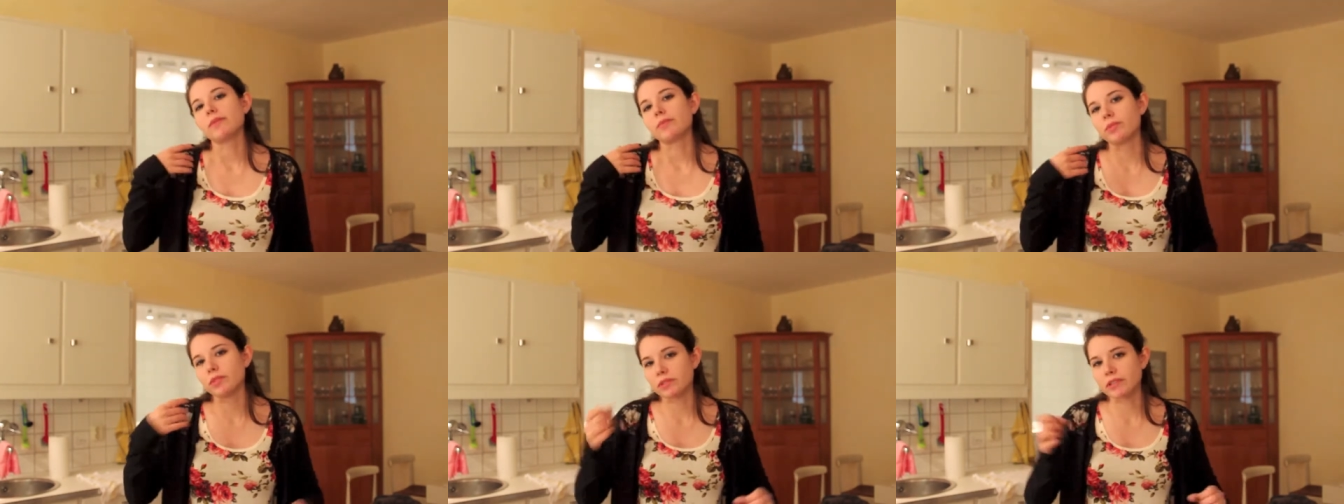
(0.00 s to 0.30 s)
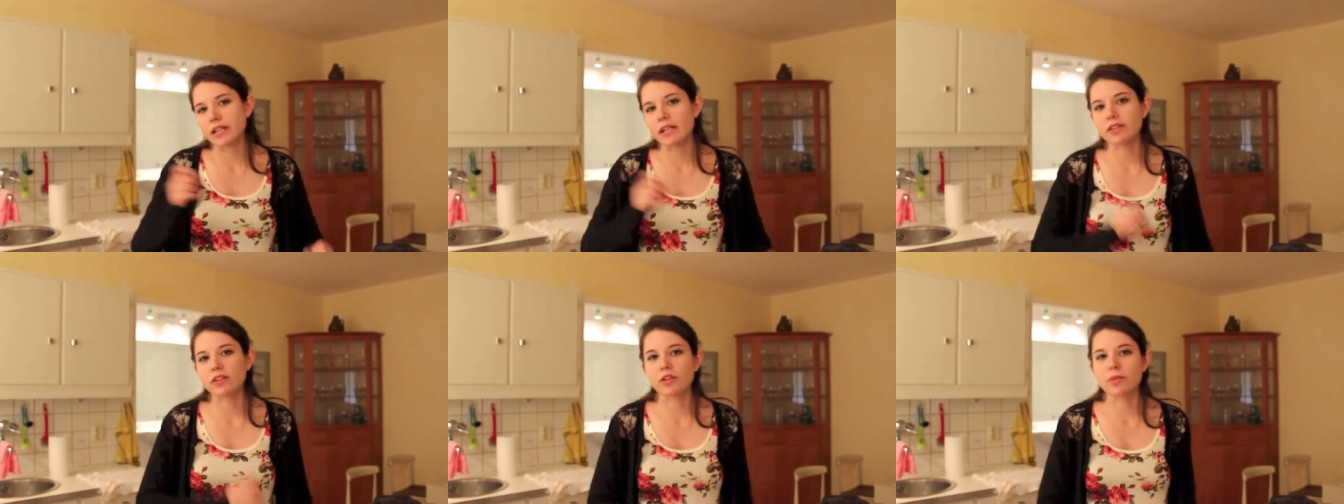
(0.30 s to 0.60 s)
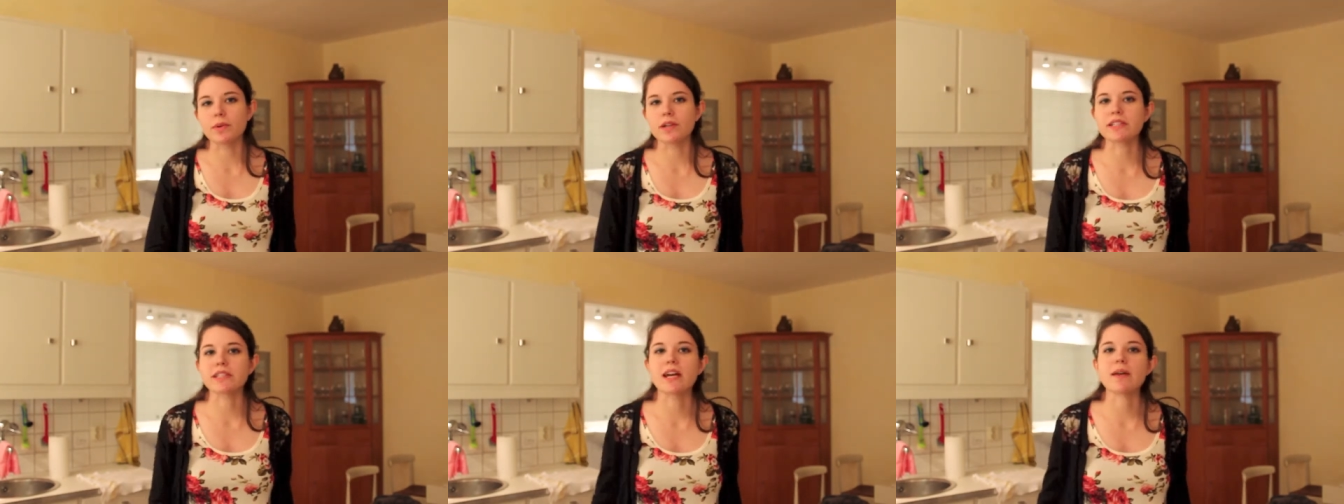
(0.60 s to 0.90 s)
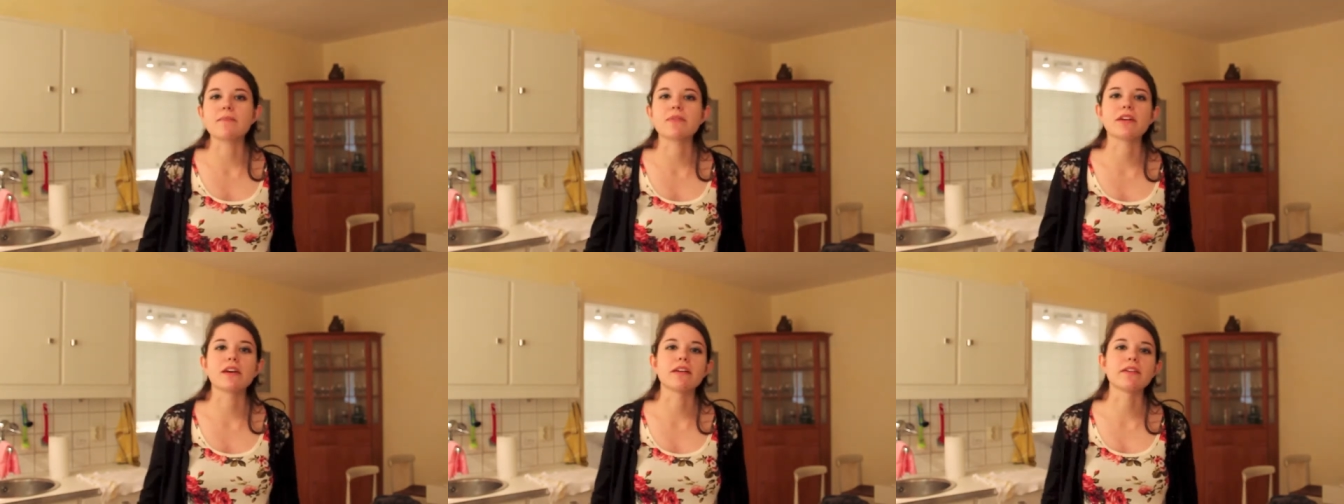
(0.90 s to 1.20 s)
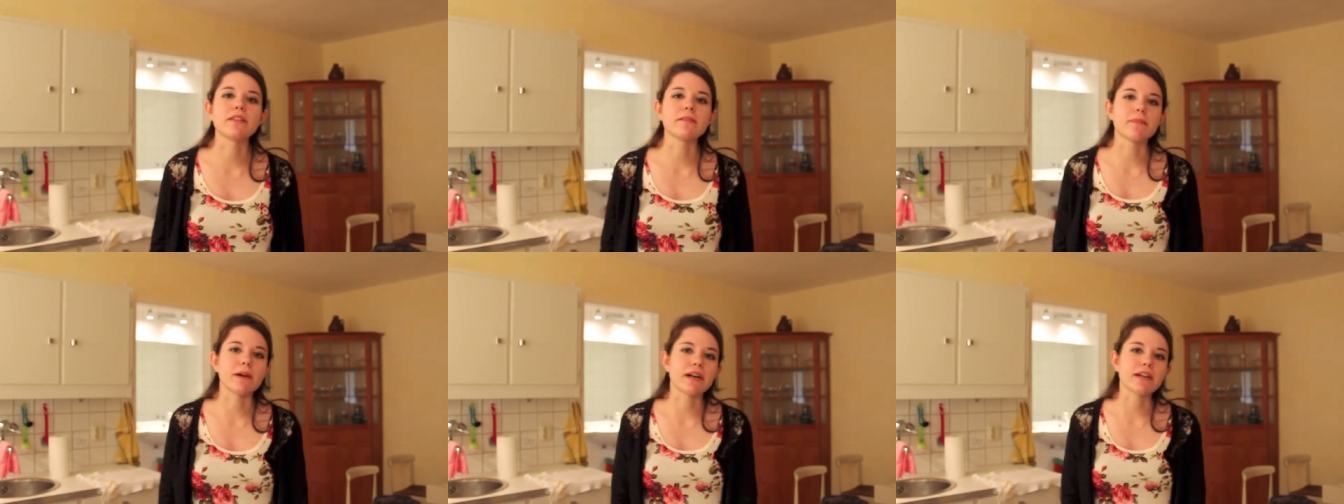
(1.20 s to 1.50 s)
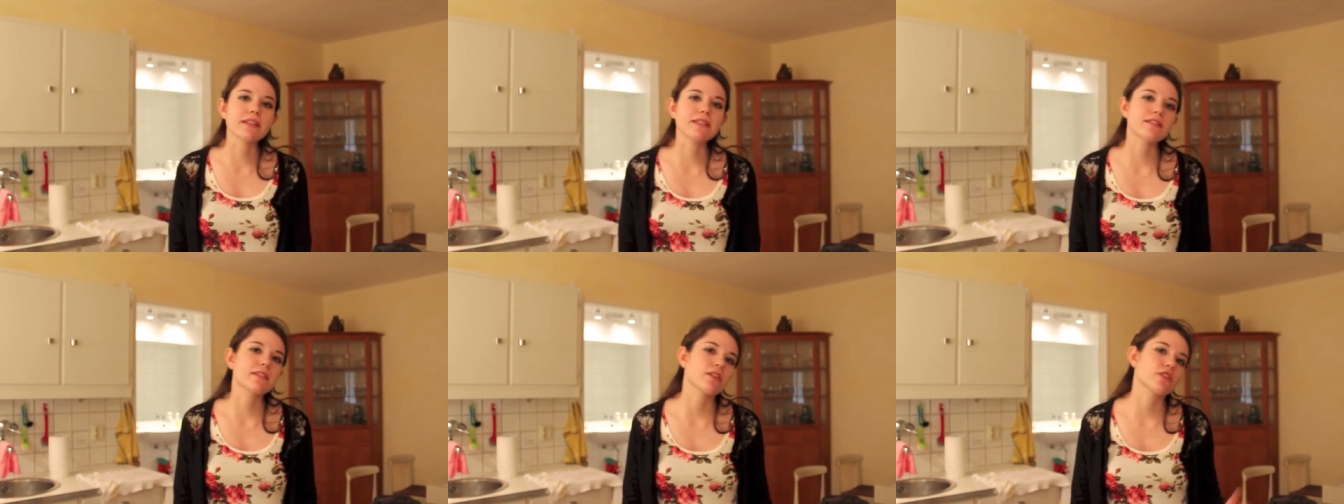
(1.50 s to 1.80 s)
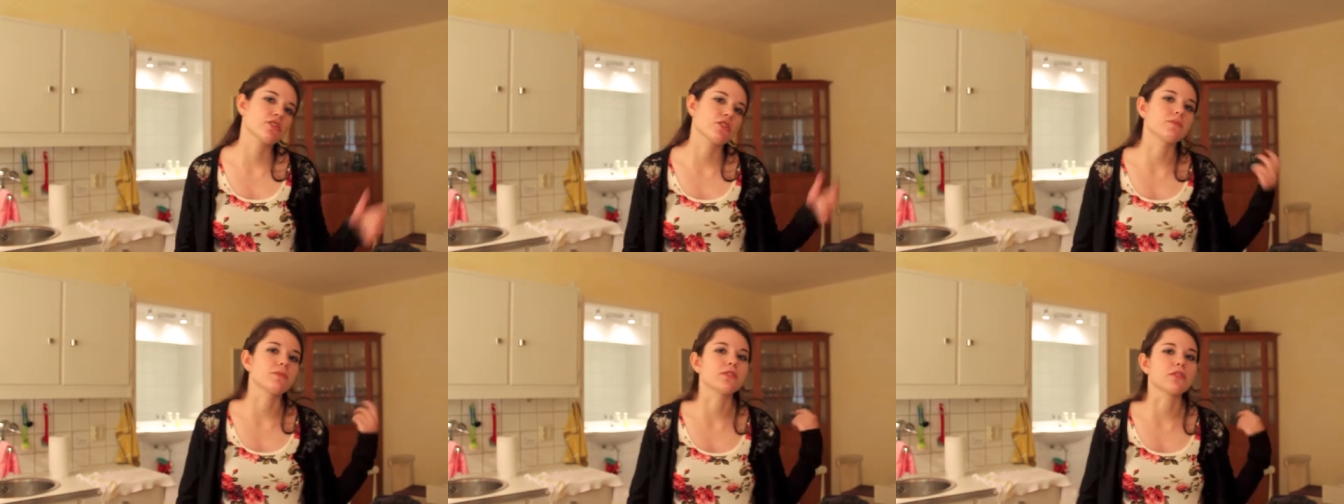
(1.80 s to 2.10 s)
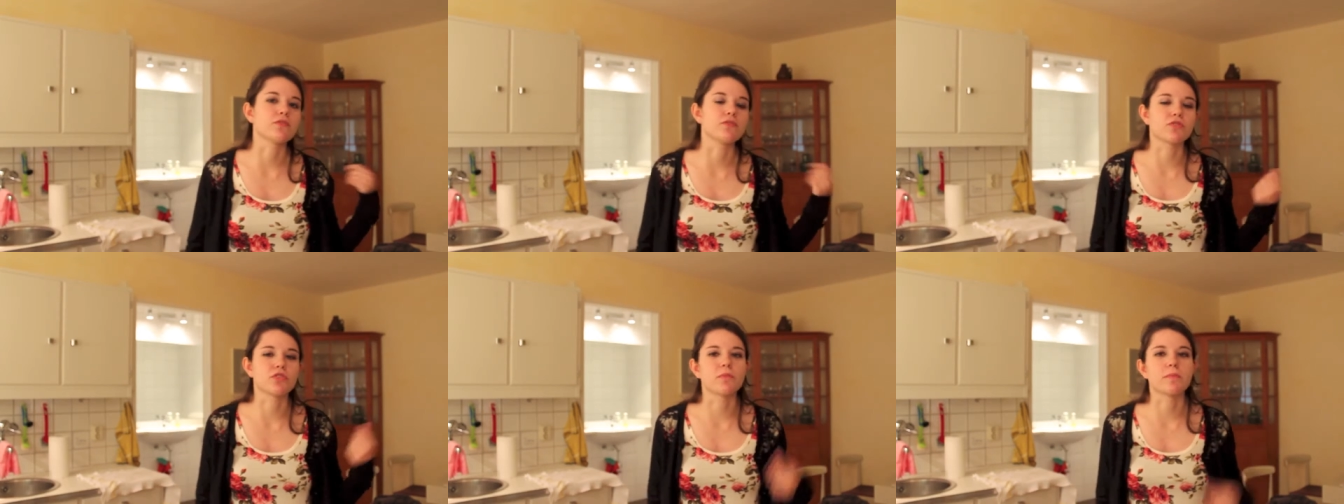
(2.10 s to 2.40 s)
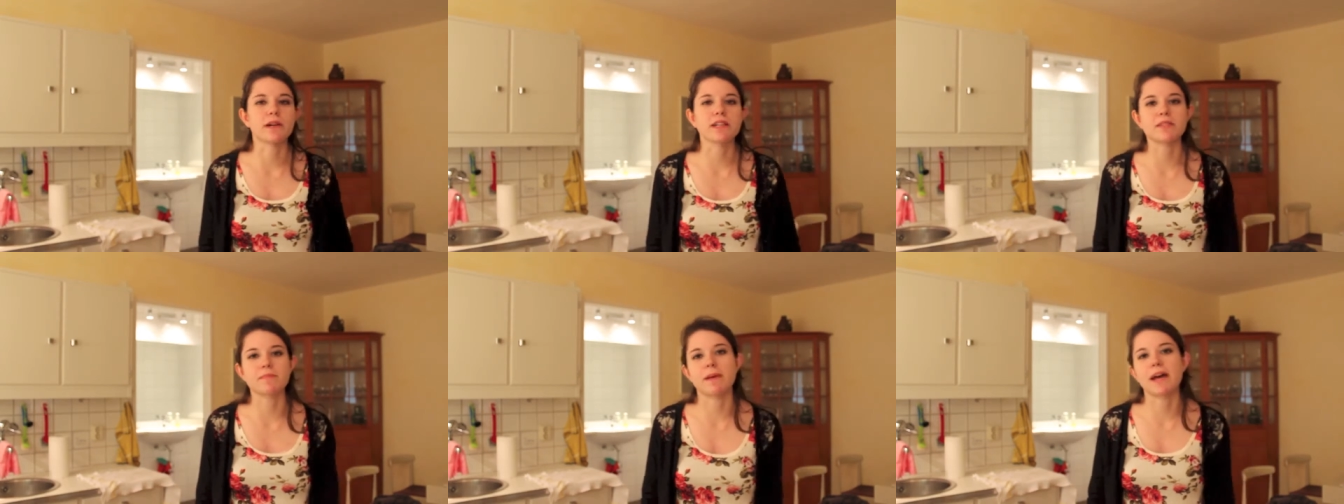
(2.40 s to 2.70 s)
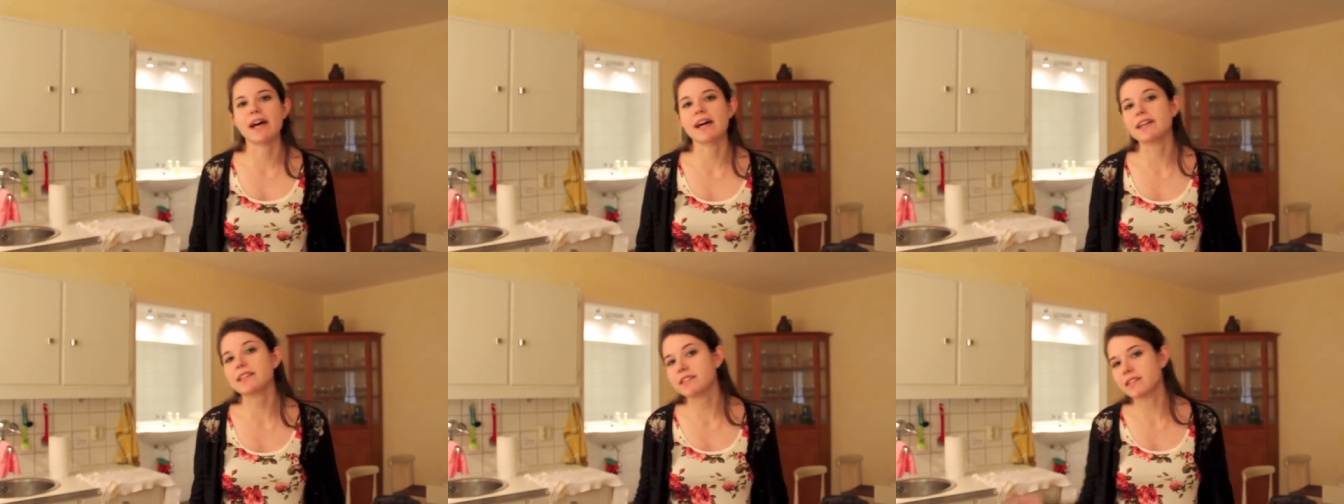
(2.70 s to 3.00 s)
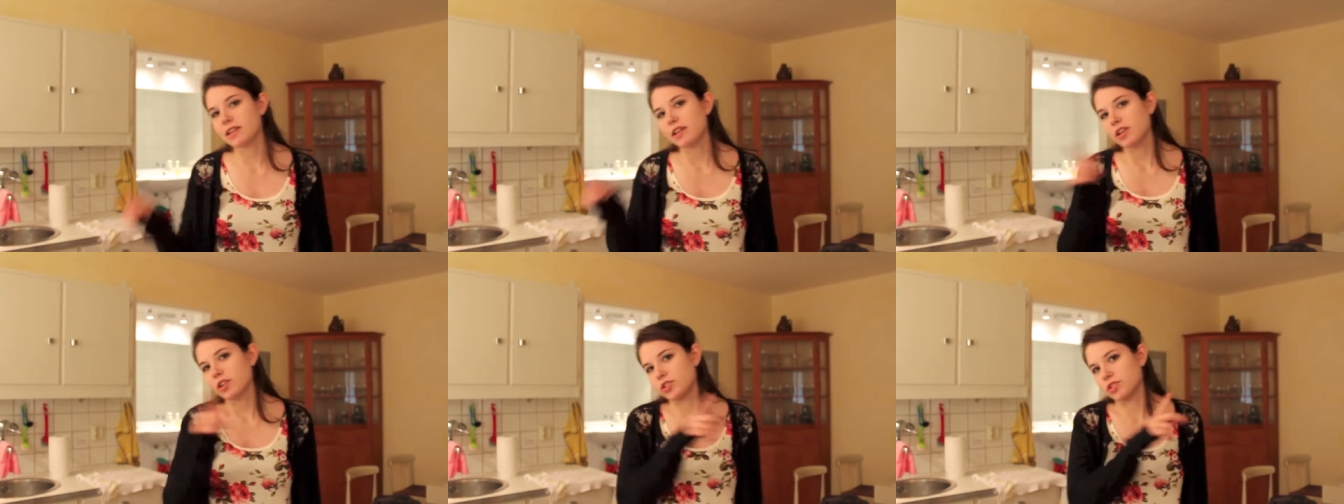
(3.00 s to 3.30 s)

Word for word: we'll tell her what time to get on the bus. She will use her bus pass.